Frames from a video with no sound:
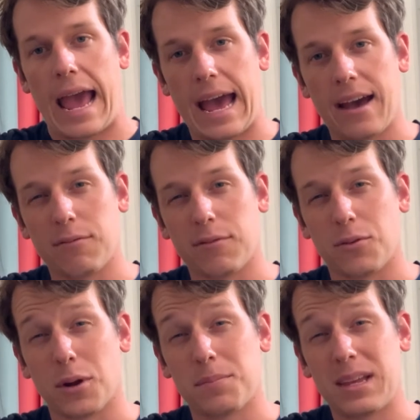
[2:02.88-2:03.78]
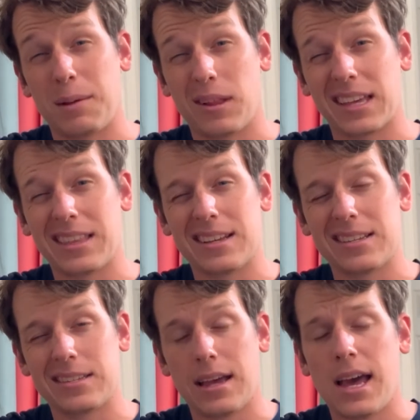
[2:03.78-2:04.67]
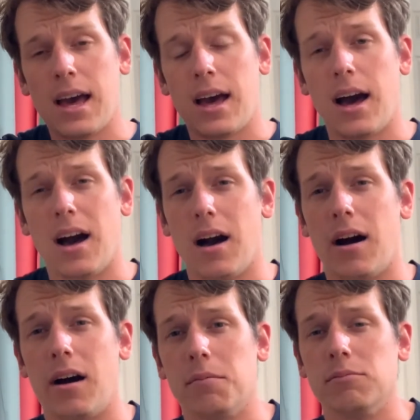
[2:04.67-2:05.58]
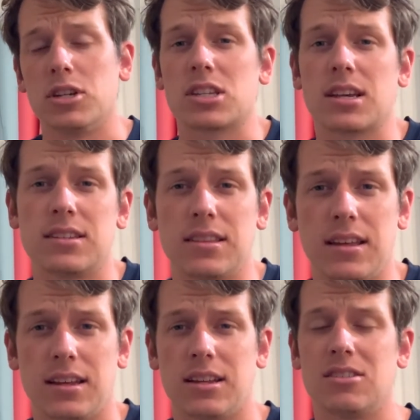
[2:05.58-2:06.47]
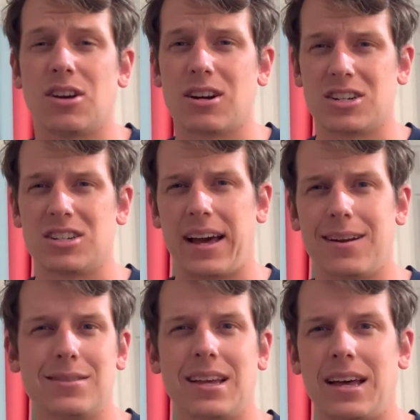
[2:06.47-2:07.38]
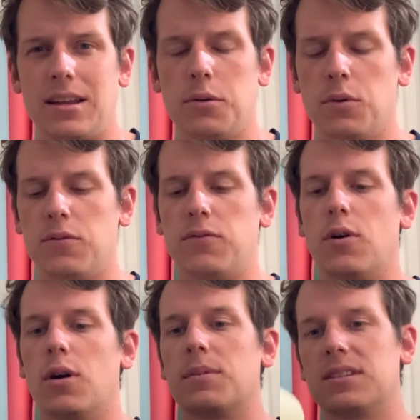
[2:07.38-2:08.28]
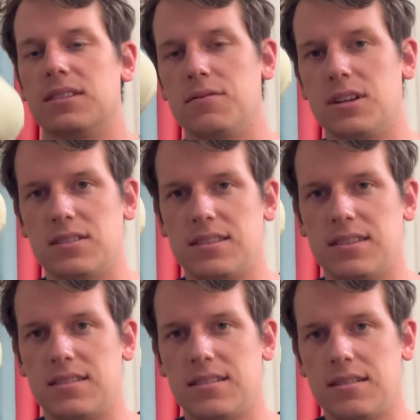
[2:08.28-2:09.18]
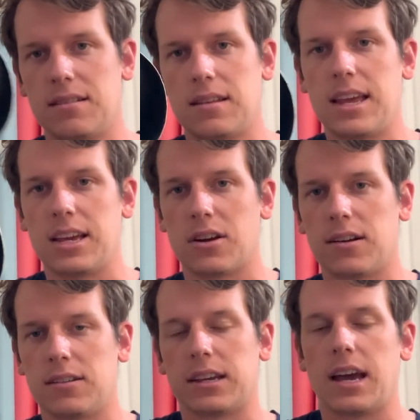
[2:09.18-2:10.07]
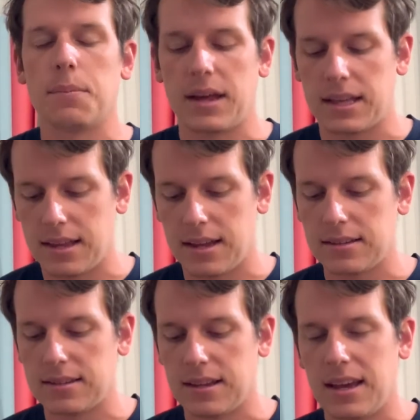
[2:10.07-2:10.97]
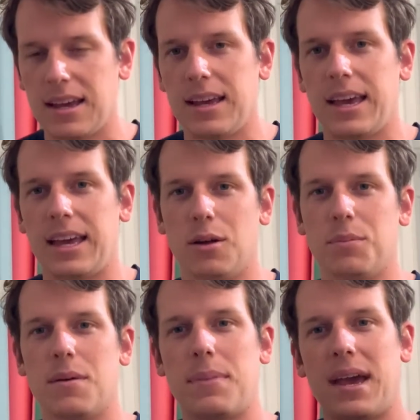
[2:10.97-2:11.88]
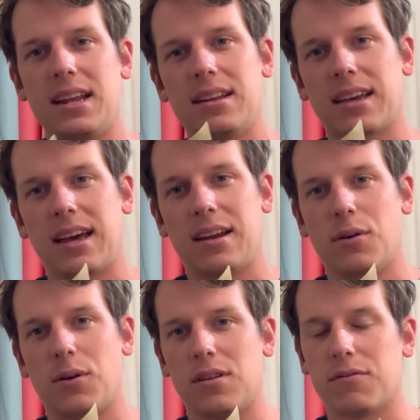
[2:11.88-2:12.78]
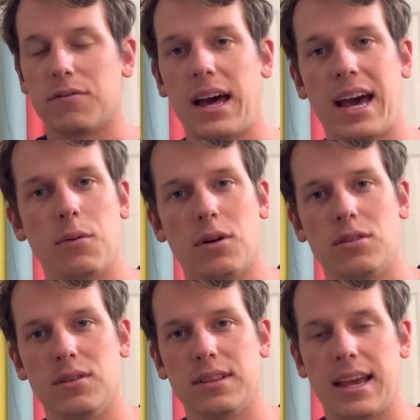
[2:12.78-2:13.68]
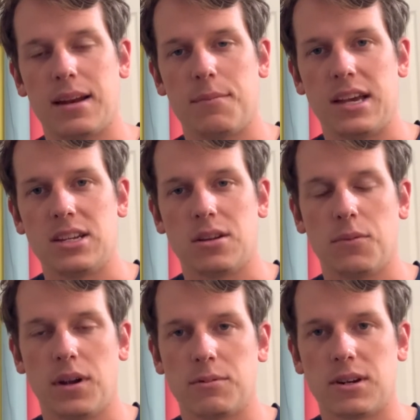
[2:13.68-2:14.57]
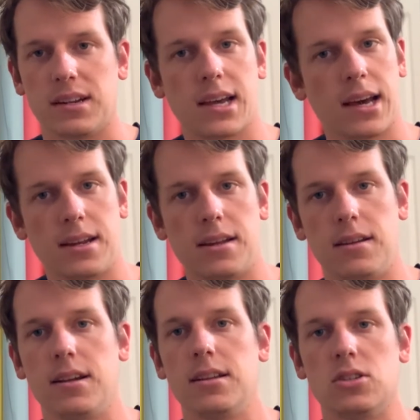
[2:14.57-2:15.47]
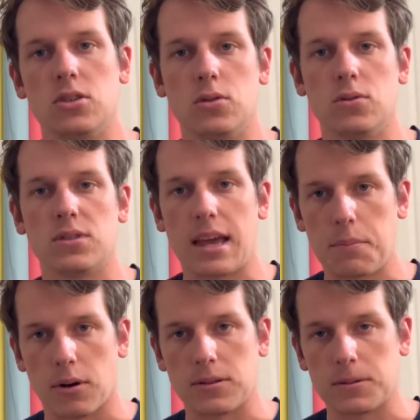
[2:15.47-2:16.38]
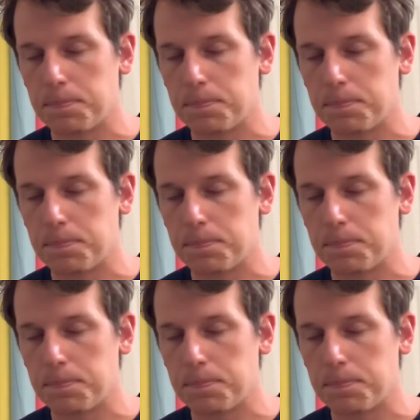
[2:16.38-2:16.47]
have the grip tape like this just because of the dark shadows that it will form because of just it curling up like this. And it'll be a pain to kind of hold it flat while doing the animation when I'm trying to cut it into skateboards.